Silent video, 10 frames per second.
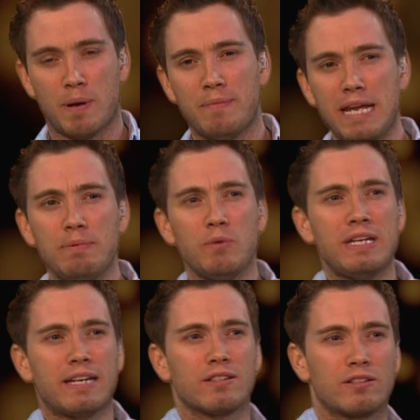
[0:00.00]
but maybe
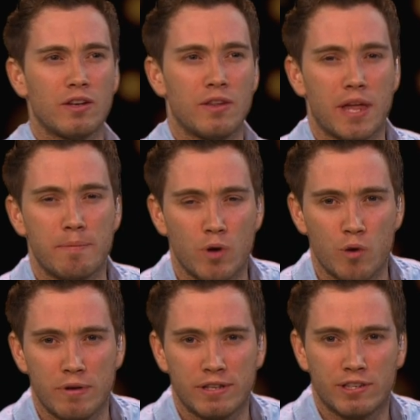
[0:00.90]
we can turn their
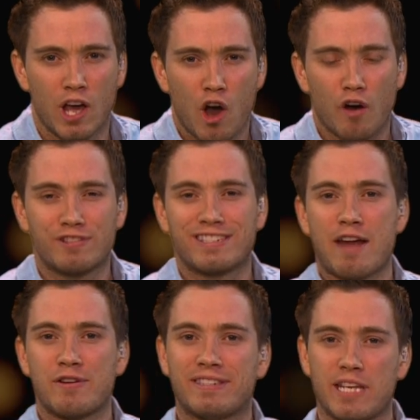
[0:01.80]
moments of
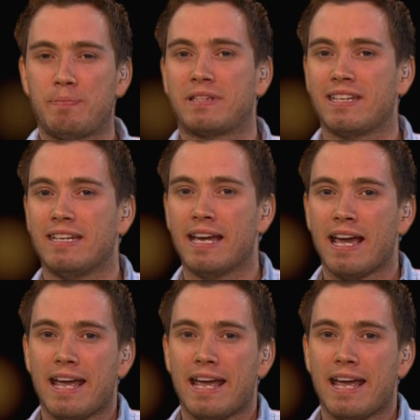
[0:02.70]
serendipity